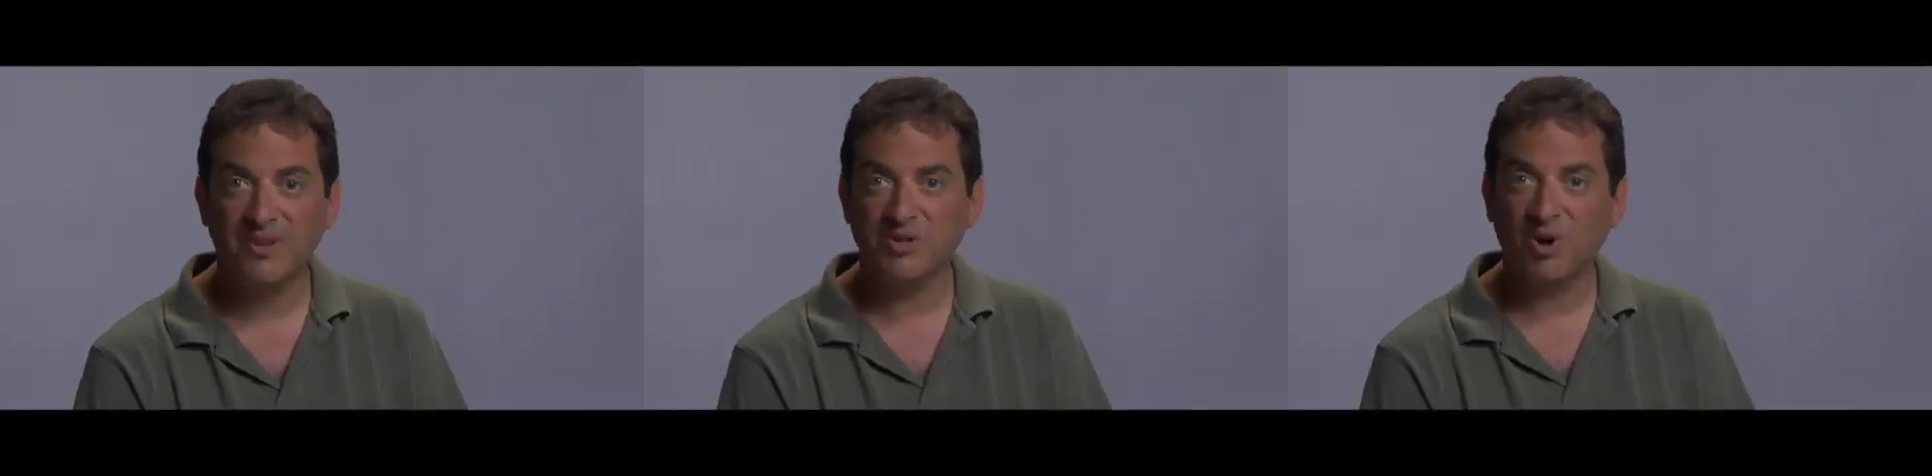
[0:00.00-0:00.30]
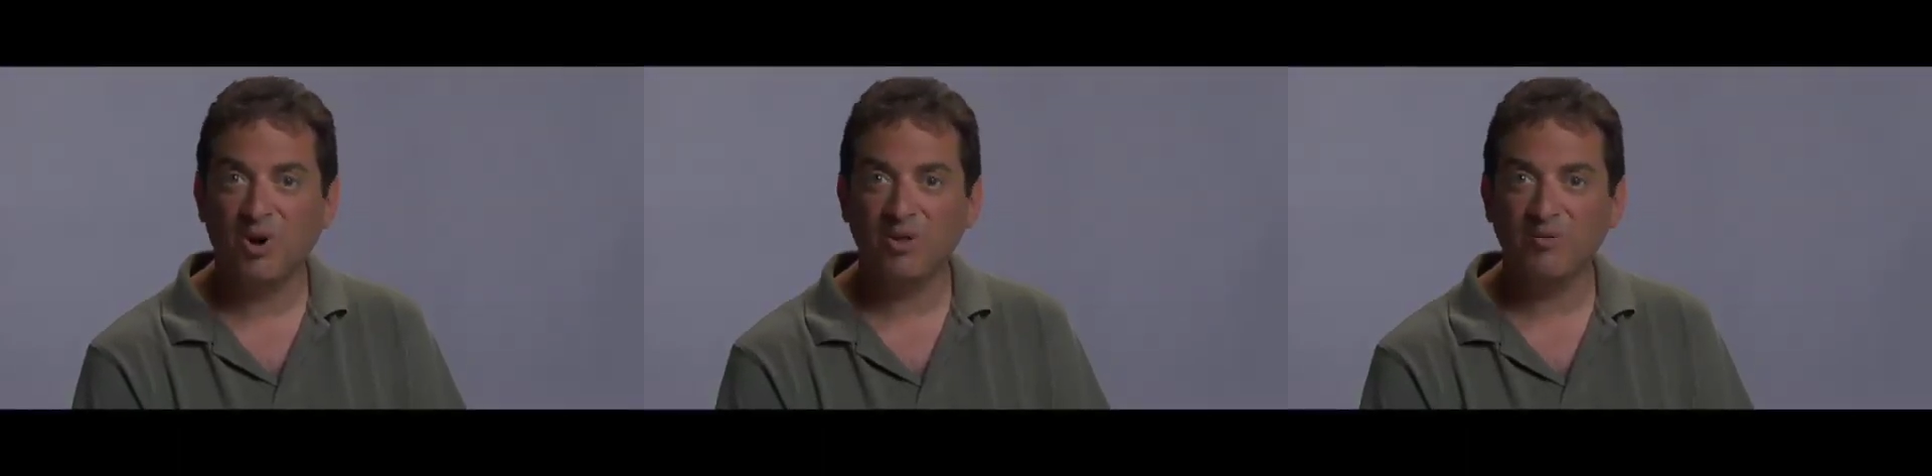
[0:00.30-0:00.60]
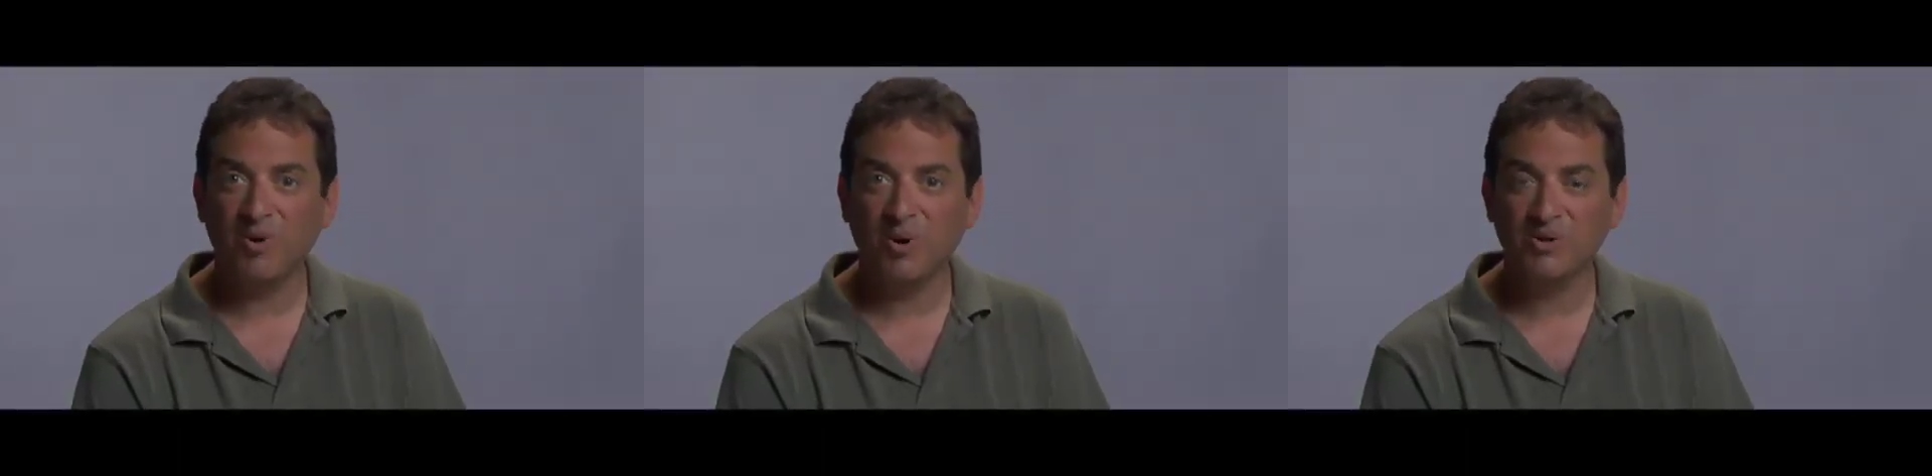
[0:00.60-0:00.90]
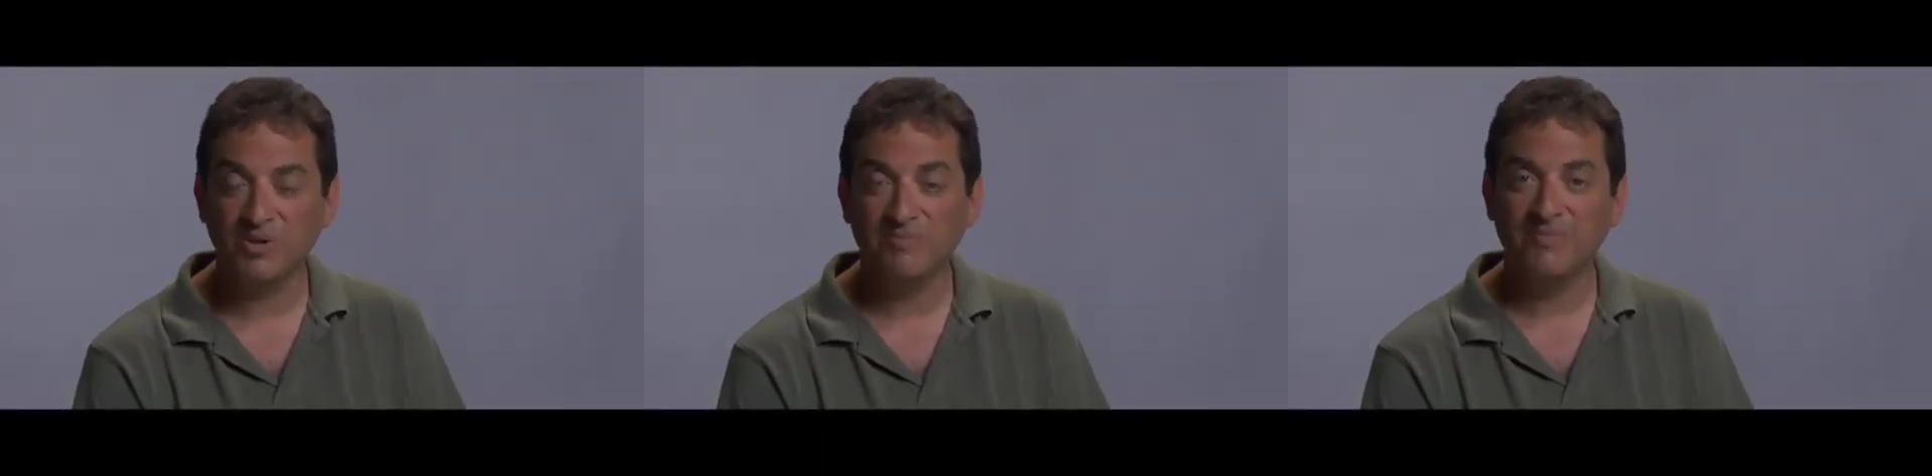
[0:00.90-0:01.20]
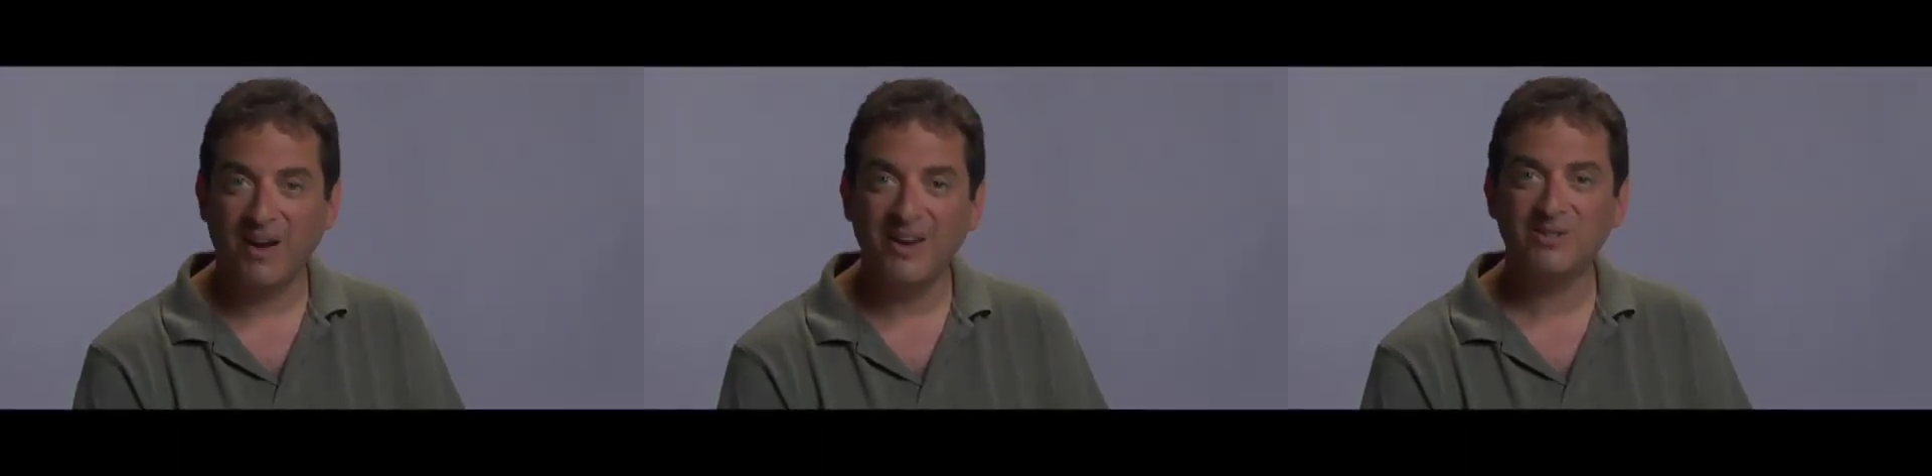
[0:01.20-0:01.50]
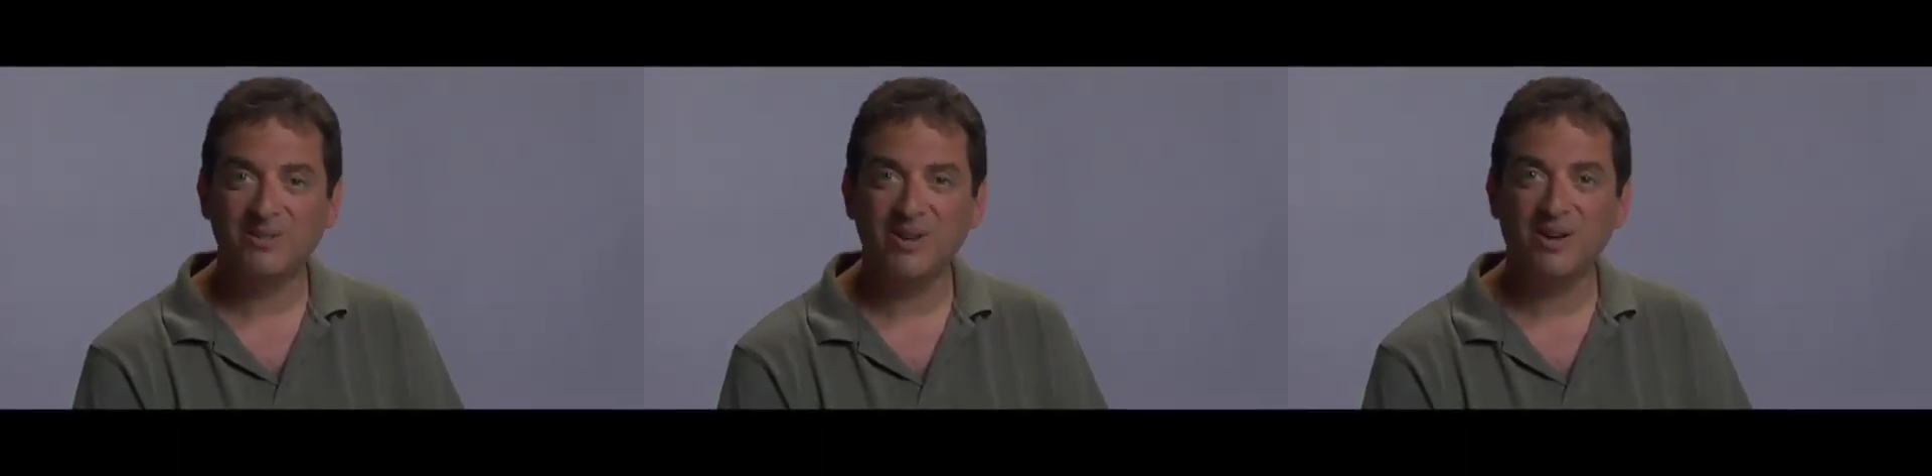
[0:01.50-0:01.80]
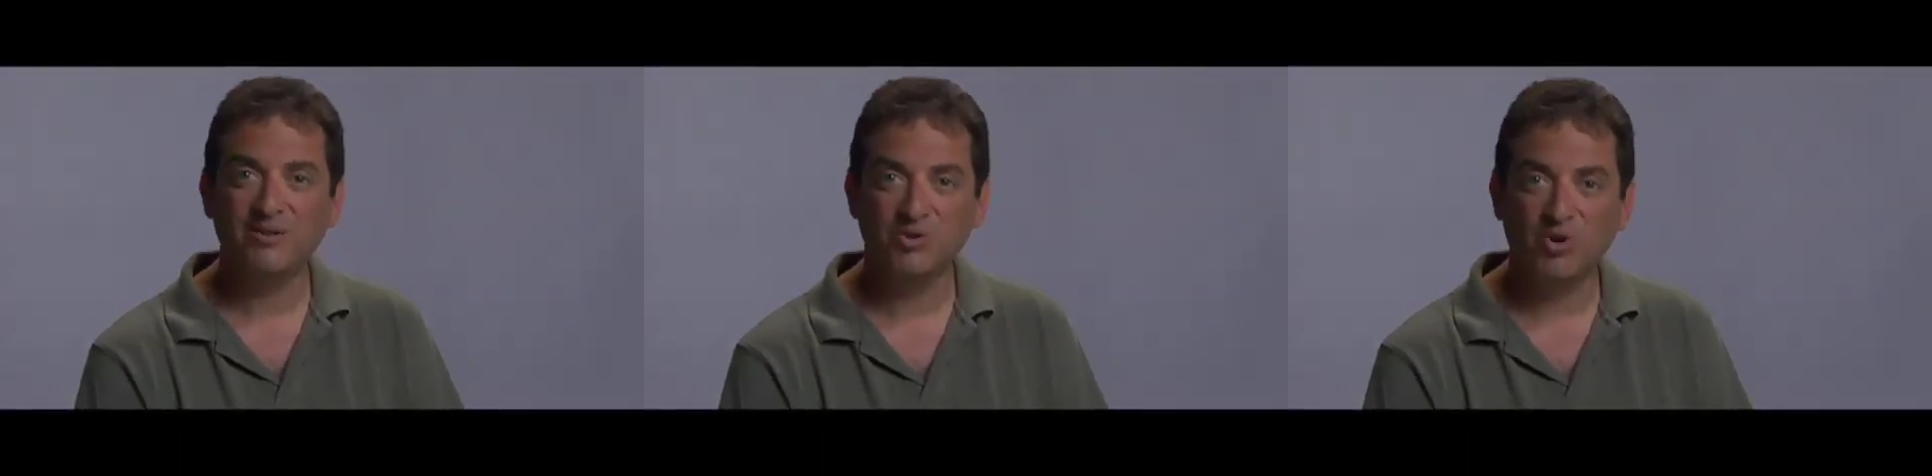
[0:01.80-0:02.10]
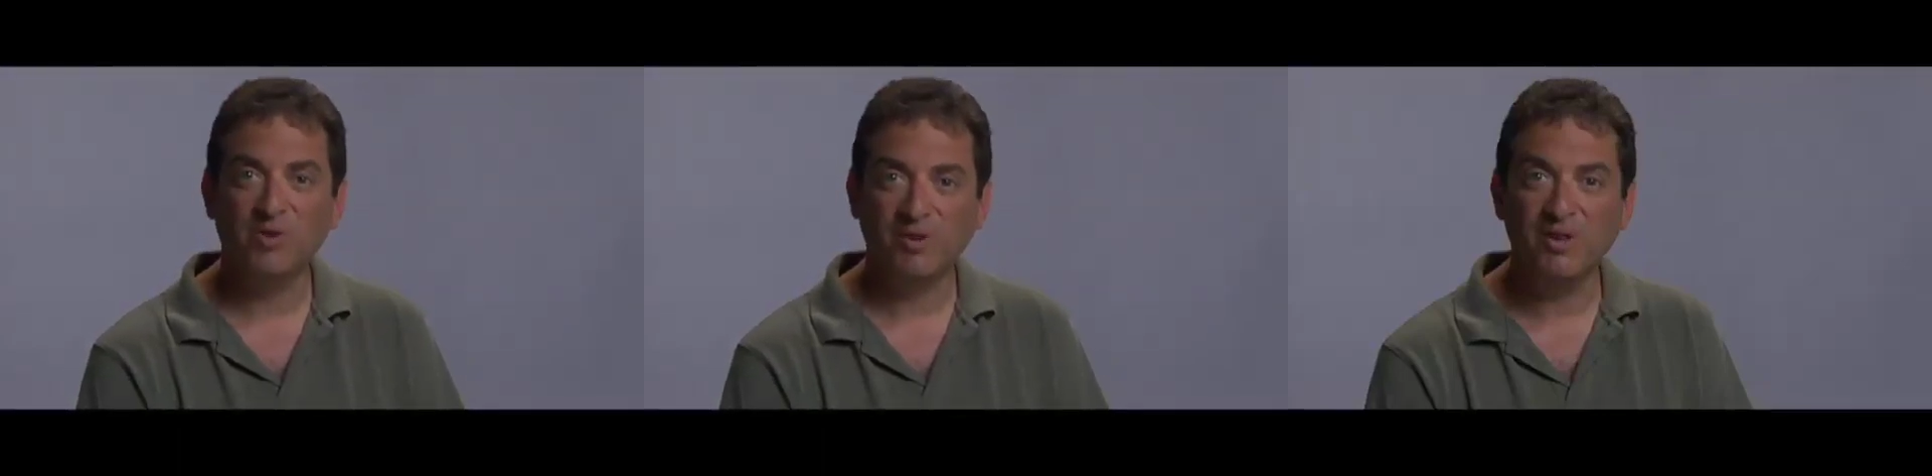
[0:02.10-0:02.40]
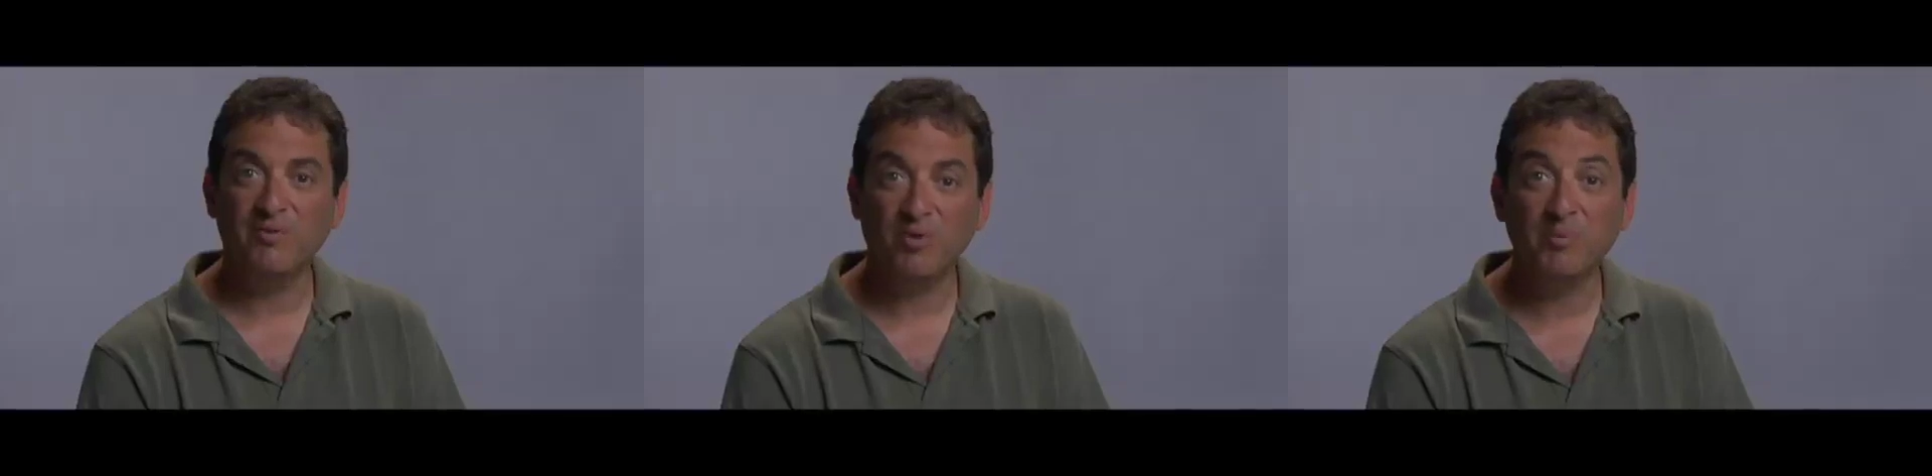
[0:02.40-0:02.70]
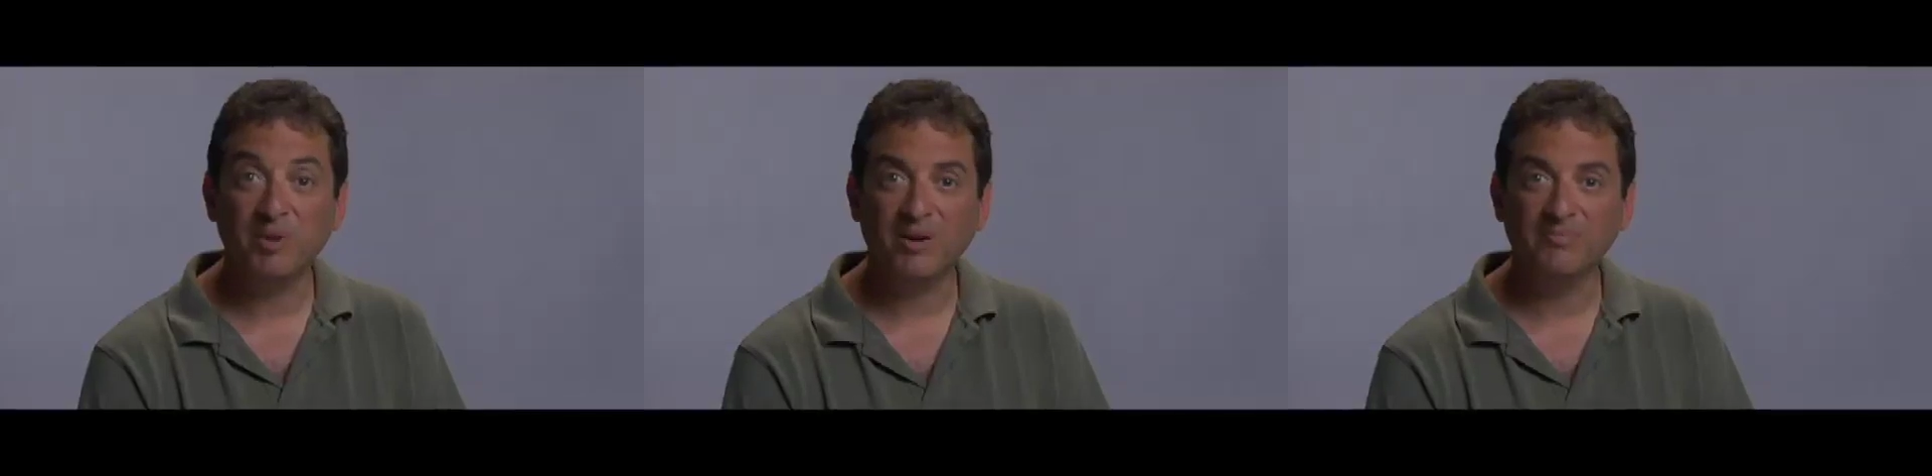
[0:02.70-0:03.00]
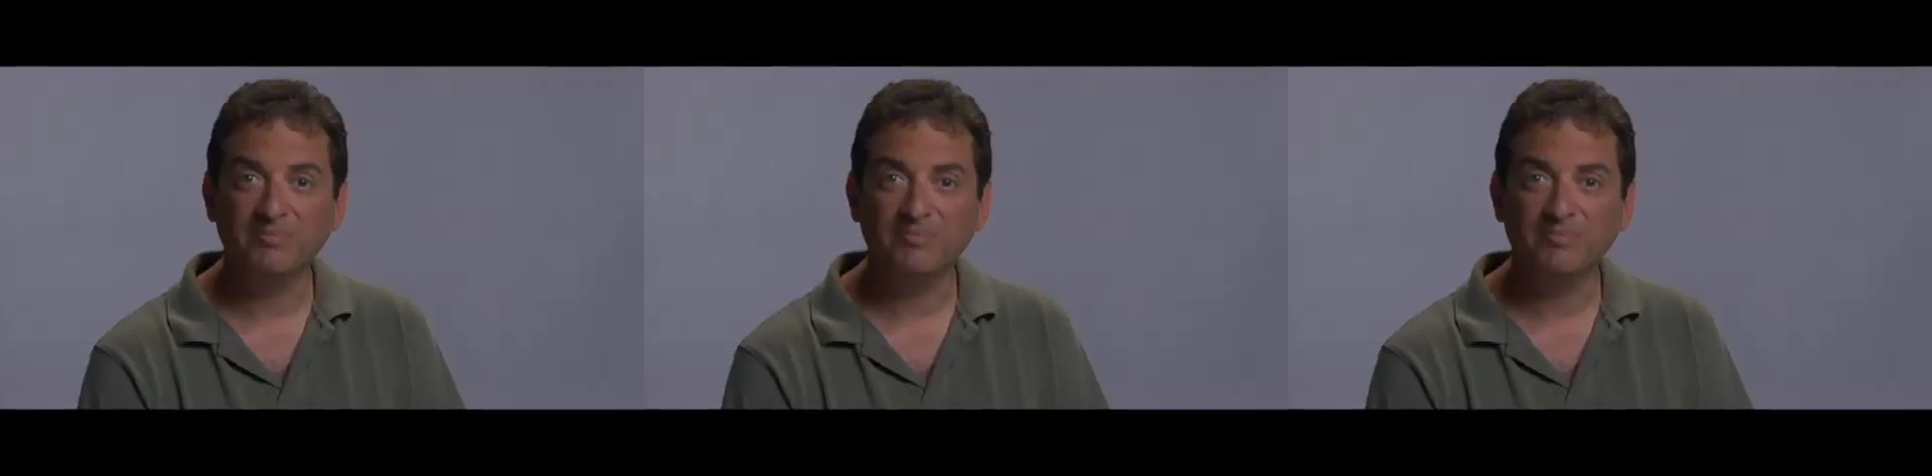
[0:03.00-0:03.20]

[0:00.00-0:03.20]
It's called, of course, Iceland Health Joint Relief Formula.